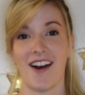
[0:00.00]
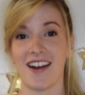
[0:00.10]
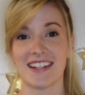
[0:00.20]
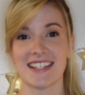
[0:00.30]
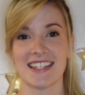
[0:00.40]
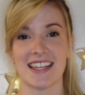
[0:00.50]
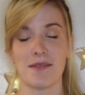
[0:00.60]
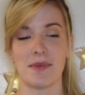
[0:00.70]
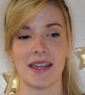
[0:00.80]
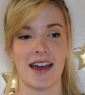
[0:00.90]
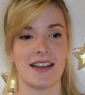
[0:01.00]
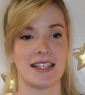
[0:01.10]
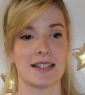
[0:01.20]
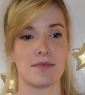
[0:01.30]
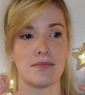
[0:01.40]
honestly,
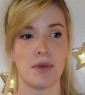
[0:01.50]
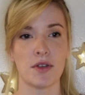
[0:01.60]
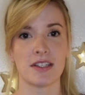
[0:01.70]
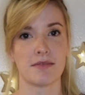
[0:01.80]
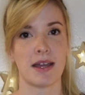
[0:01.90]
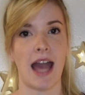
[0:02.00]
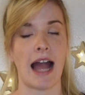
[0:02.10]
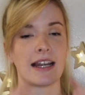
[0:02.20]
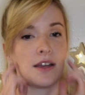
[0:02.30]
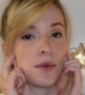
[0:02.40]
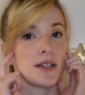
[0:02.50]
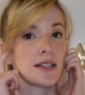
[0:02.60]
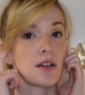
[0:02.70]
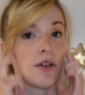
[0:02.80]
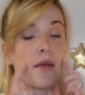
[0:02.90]
because most of my acne
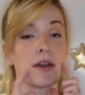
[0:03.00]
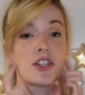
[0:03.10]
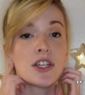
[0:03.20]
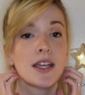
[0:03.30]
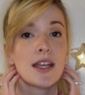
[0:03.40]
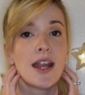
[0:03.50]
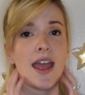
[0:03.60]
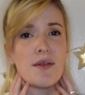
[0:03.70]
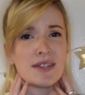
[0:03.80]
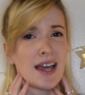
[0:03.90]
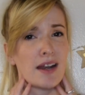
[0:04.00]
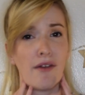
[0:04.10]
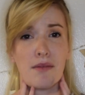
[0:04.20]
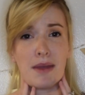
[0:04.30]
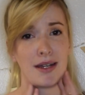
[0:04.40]
was around my chin, it was kind of
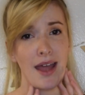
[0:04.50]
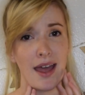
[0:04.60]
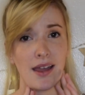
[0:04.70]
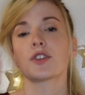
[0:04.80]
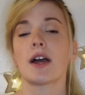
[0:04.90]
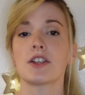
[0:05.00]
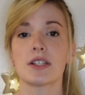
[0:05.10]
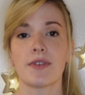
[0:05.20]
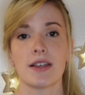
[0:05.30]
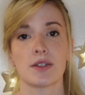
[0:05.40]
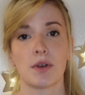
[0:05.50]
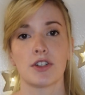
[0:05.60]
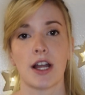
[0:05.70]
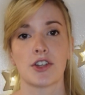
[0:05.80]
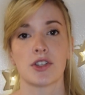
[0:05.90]
on my neck, so I just faced one
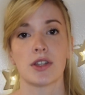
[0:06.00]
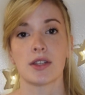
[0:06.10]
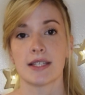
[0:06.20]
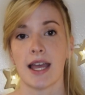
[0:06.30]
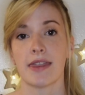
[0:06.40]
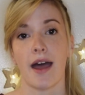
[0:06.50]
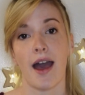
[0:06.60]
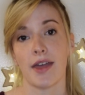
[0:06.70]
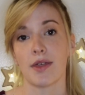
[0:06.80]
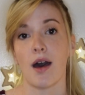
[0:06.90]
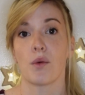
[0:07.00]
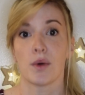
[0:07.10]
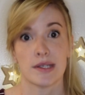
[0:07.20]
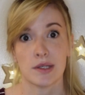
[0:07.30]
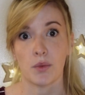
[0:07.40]
direction, the side that I thought
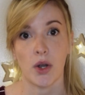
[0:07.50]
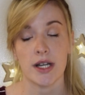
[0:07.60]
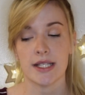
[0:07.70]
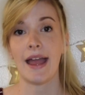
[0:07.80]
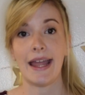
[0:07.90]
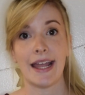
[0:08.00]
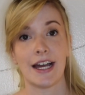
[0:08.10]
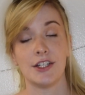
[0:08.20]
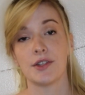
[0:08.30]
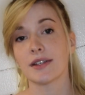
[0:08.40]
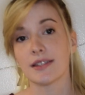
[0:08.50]
was the worst. And you can